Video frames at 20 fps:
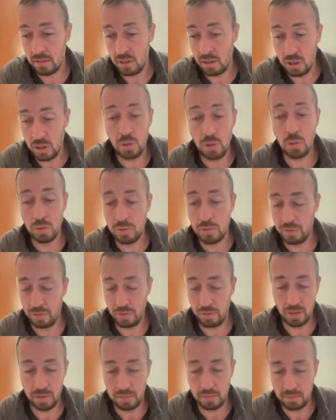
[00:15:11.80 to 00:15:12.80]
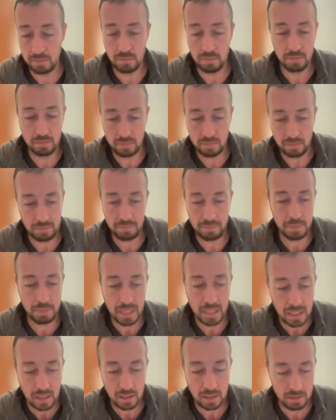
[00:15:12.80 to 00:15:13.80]
you from
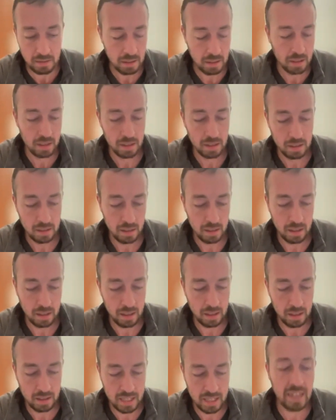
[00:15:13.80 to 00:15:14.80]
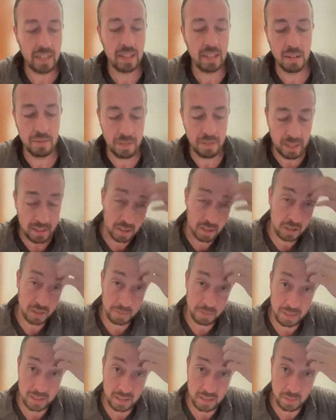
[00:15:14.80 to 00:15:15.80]
being taken advantage
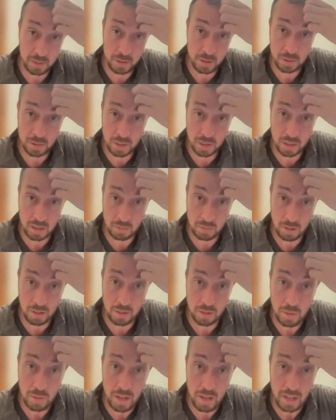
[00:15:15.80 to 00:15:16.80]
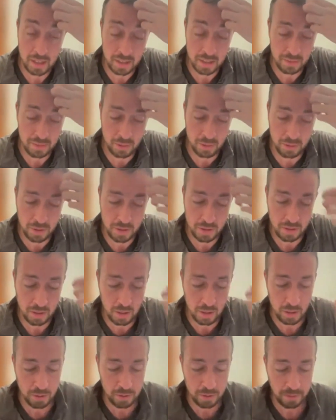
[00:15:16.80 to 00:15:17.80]
of by someone who's going to run away and default on the
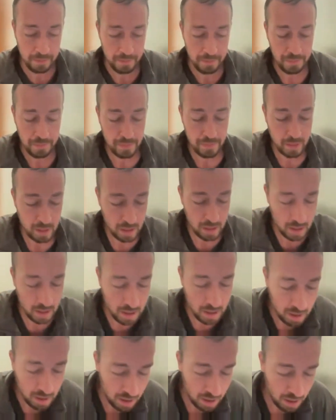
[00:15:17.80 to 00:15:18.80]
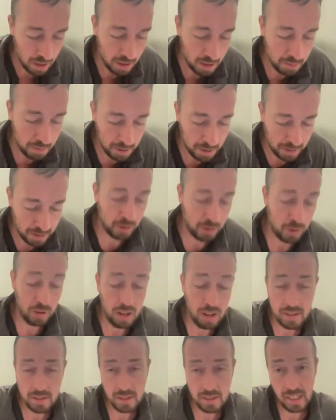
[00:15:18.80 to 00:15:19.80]
loan. But the
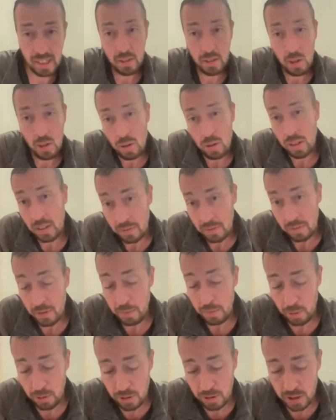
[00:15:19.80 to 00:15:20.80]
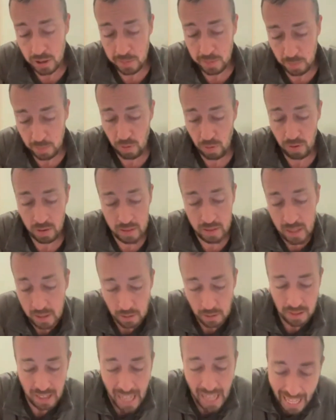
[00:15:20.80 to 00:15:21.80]
Torah is saying, no, if the person's poor and they
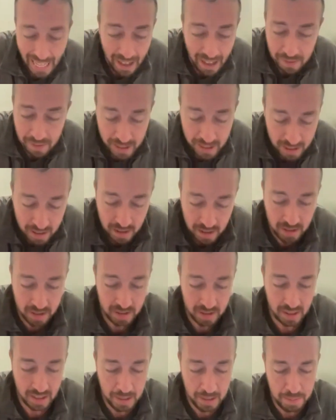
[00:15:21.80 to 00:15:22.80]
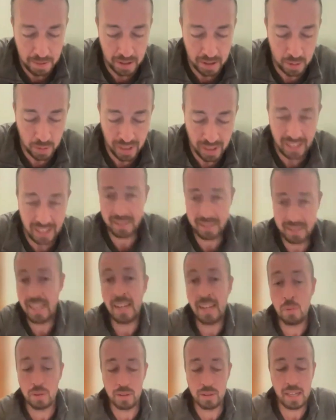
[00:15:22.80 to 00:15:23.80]
don't have anything to sleep in, you can't
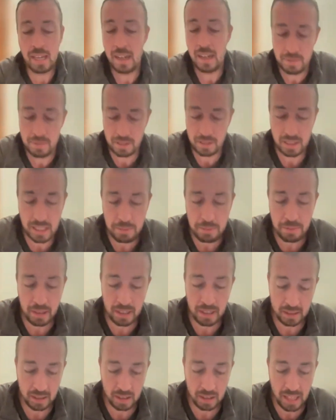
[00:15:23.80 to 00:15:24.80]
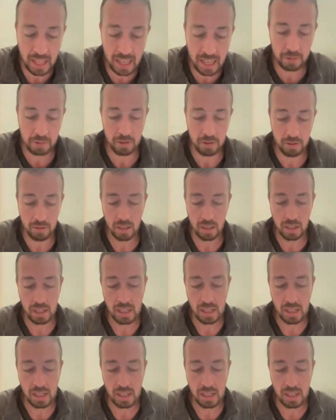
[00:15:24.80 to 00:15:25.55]
take what they have to sleep in as collateral.